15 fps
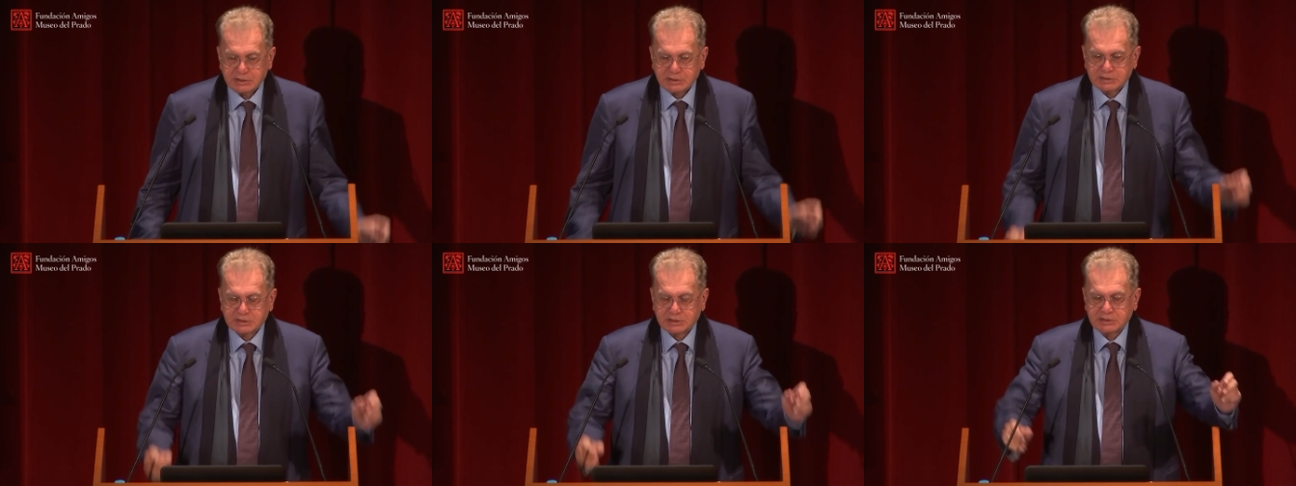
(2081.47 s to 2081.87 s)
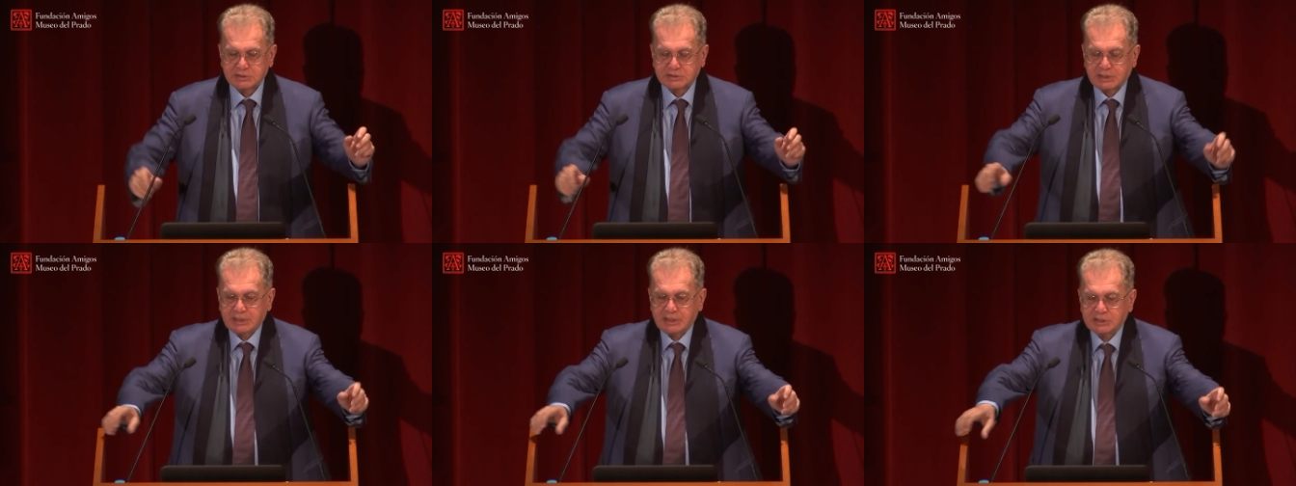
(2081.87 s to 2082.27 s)
It's an
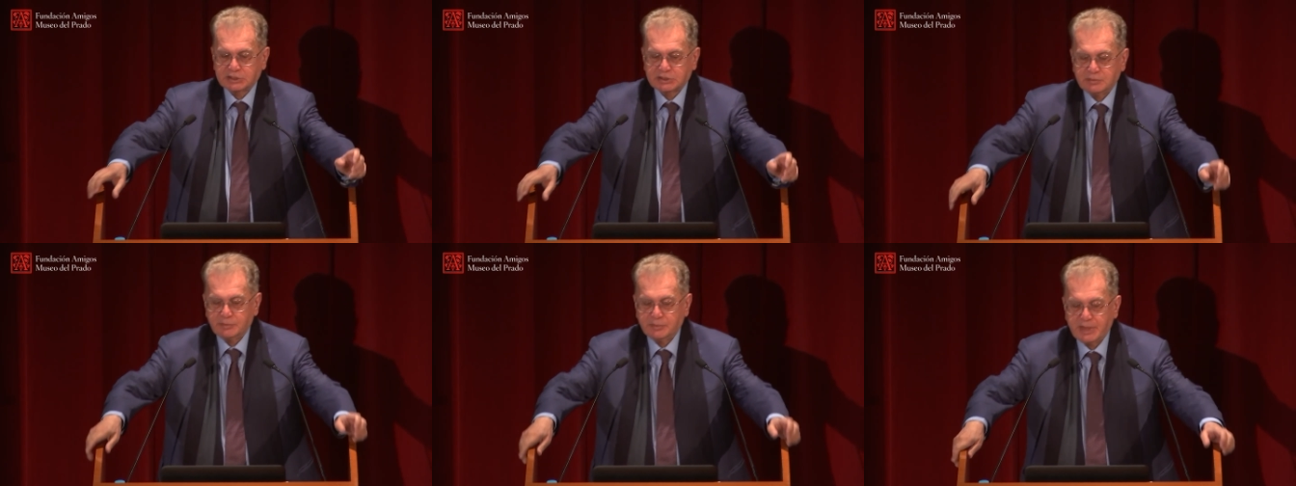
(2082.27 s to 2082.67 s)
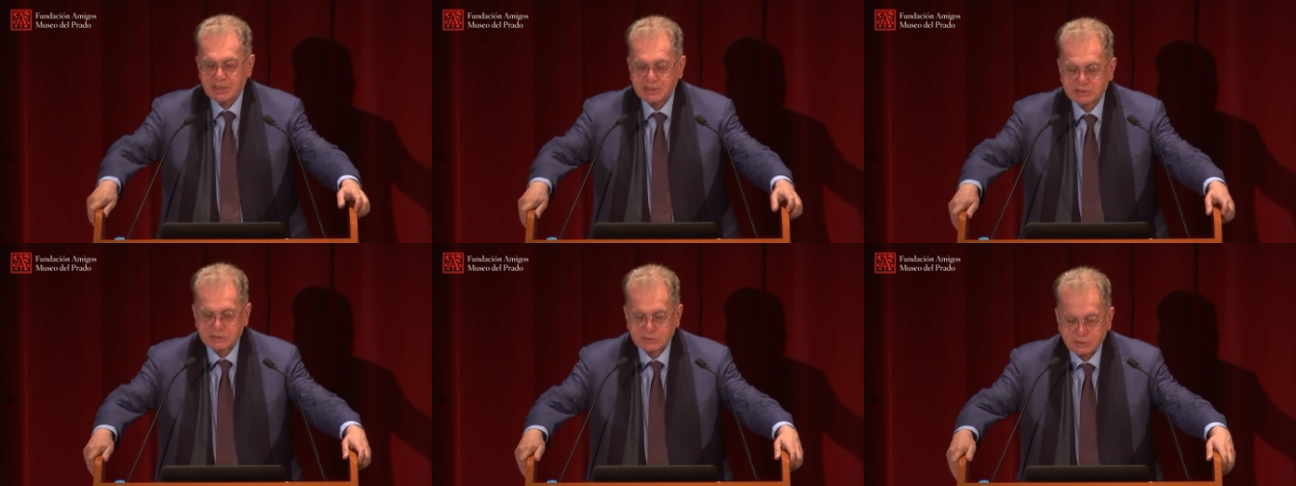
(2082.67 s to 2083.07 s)
installation
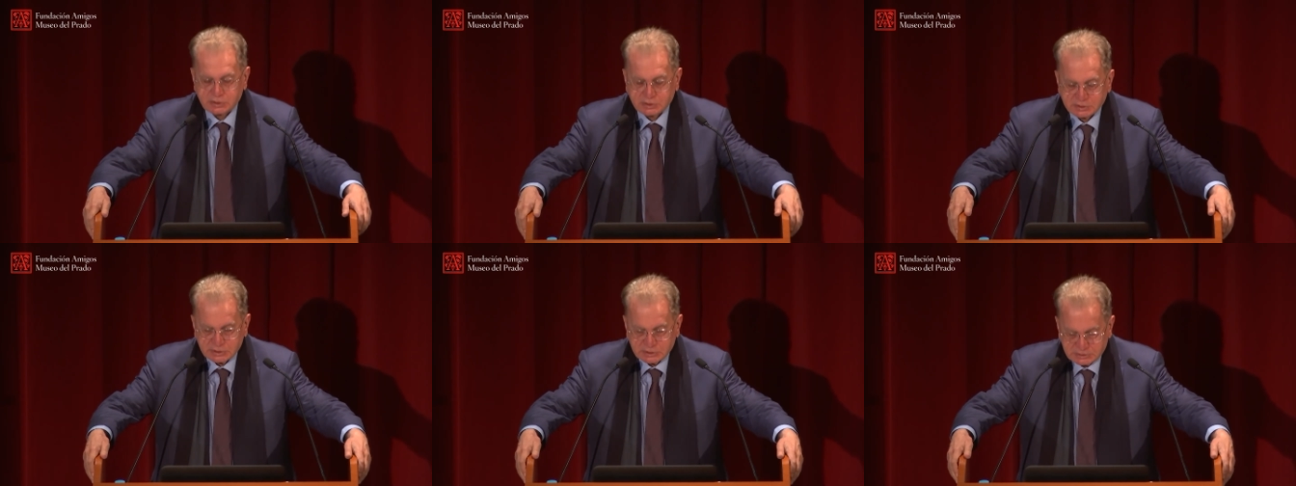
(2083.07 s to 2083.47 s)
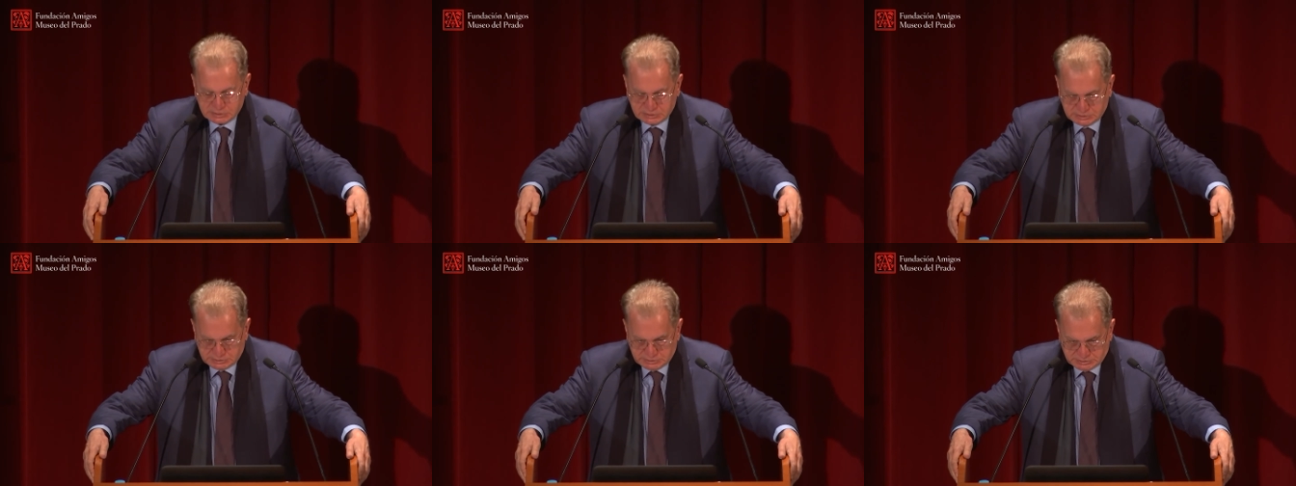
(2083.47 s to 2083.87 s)
based on
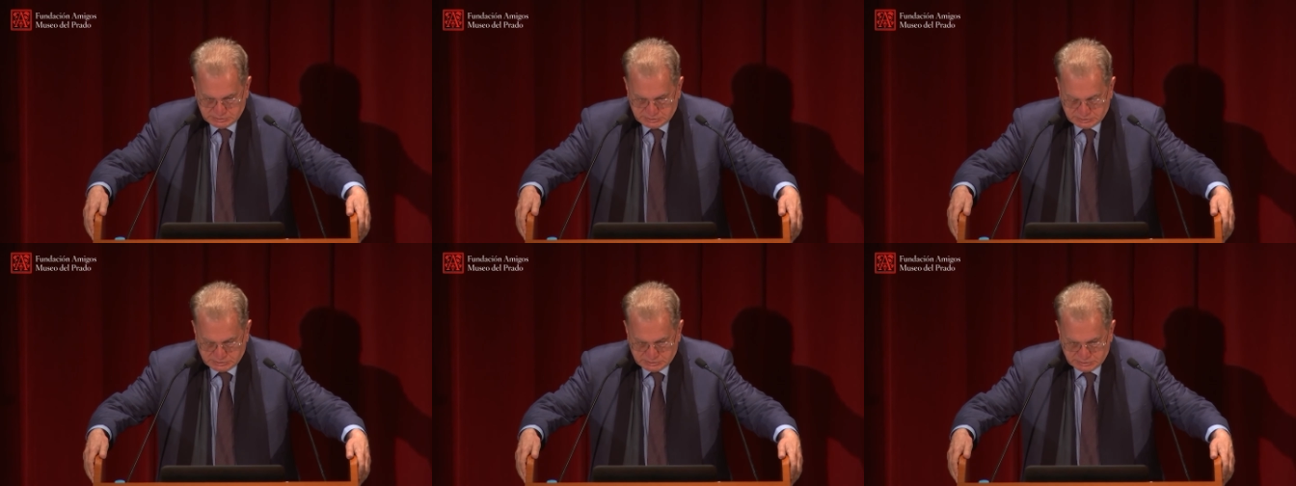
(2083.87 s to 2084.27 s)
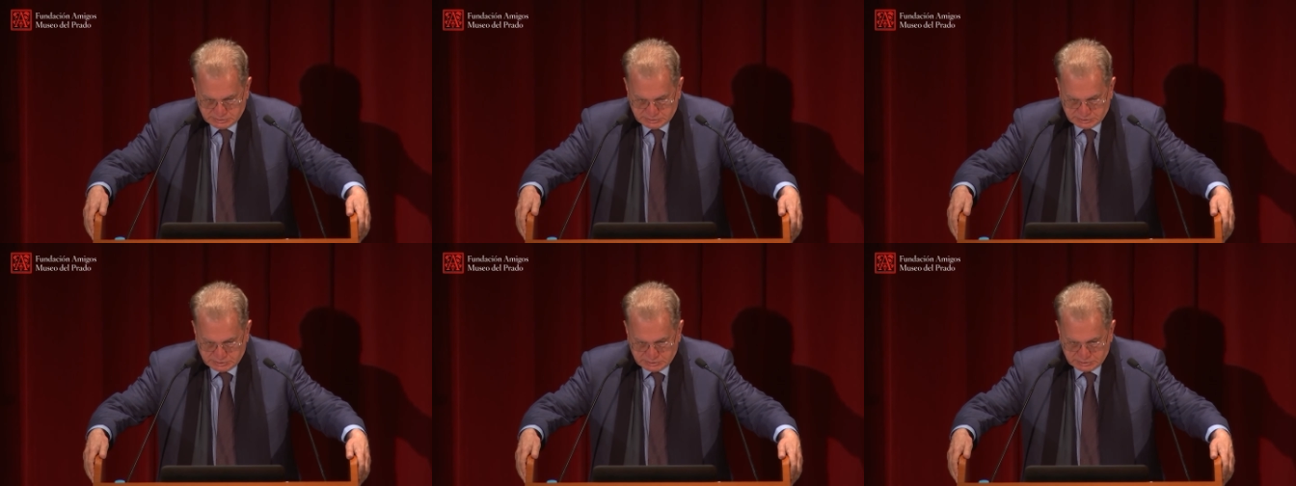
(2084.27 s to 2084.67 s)
uh,
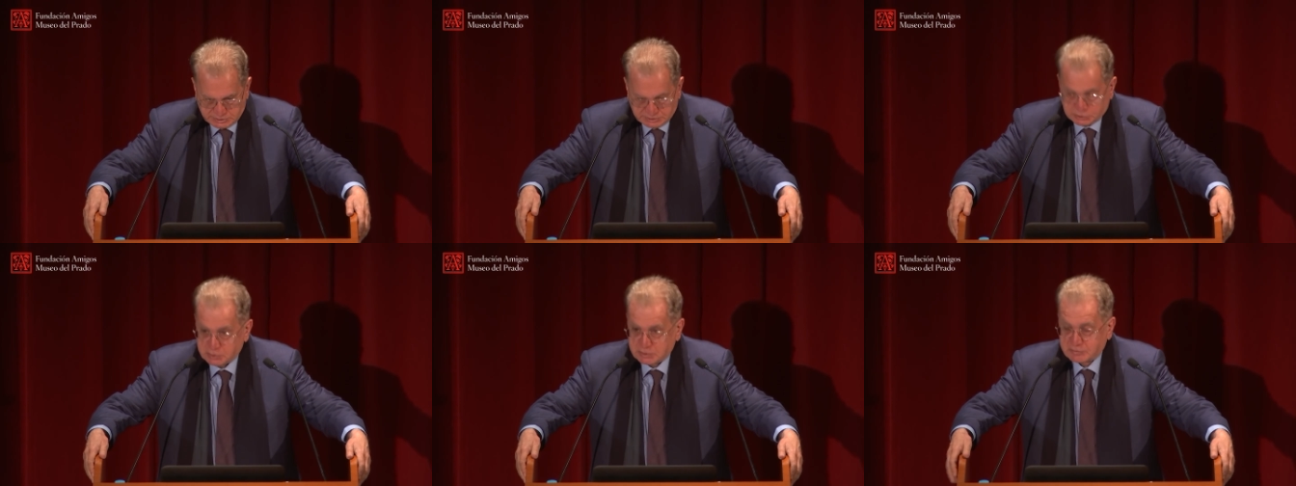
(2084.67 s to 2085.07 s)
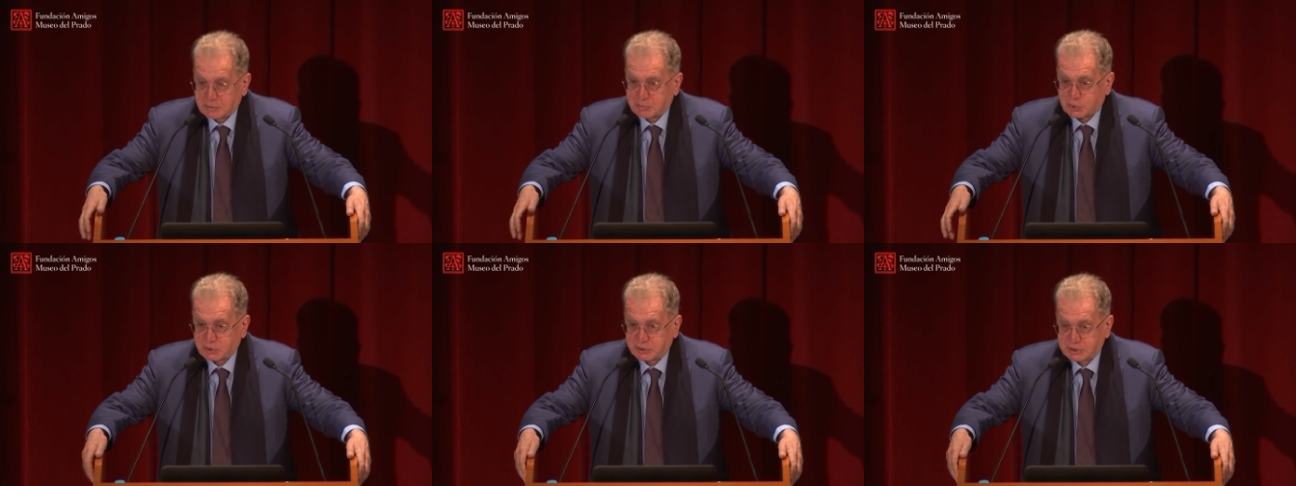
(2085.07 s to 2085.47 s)
Return of the
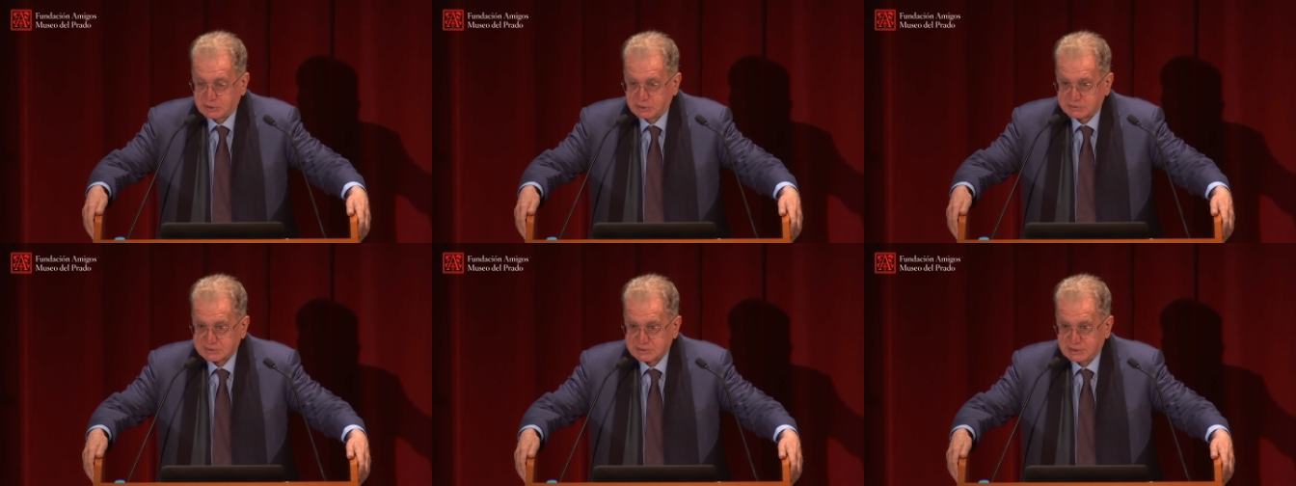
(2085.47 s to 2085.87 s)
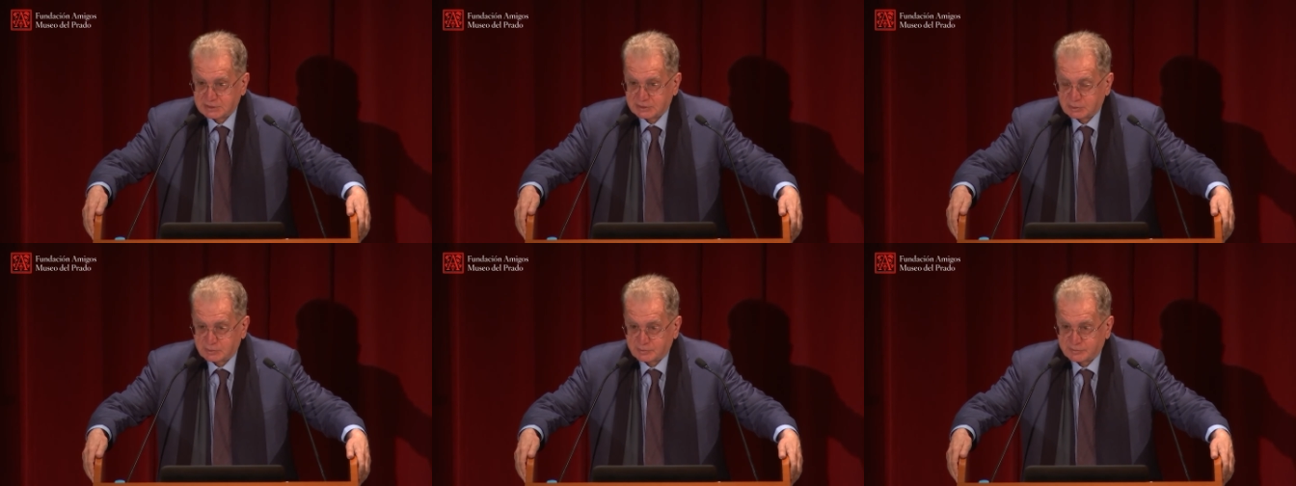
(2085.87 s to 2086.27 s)
Prodigal Son
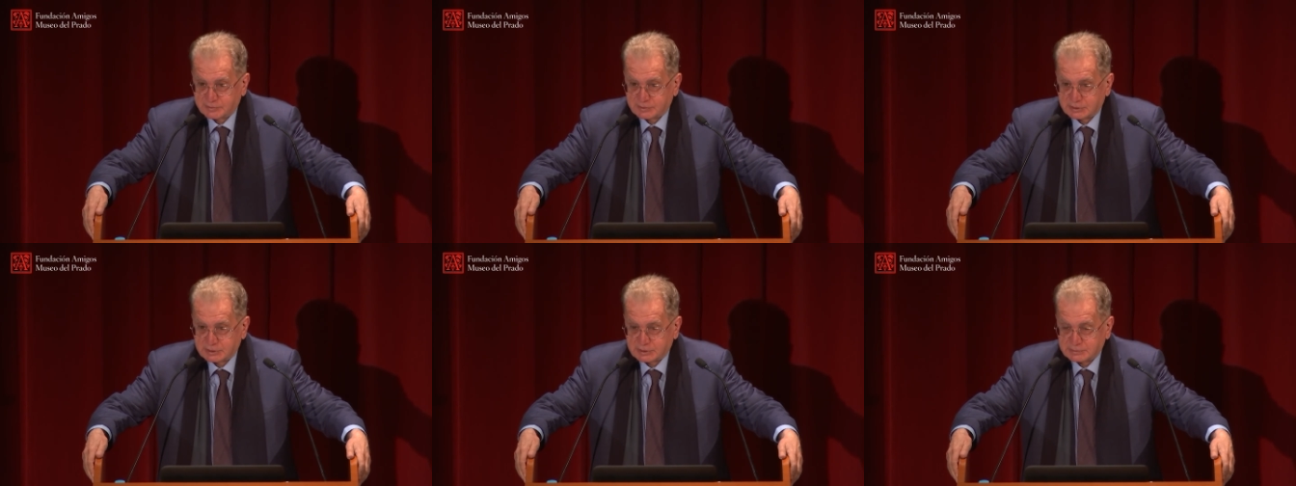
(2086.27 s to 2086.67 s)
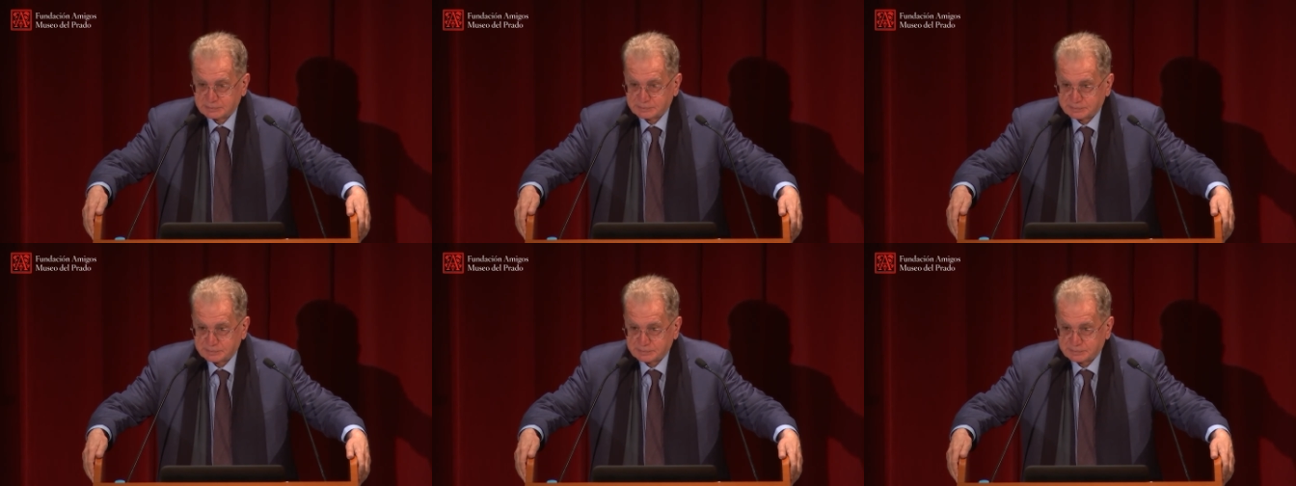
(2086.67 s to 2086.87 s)
of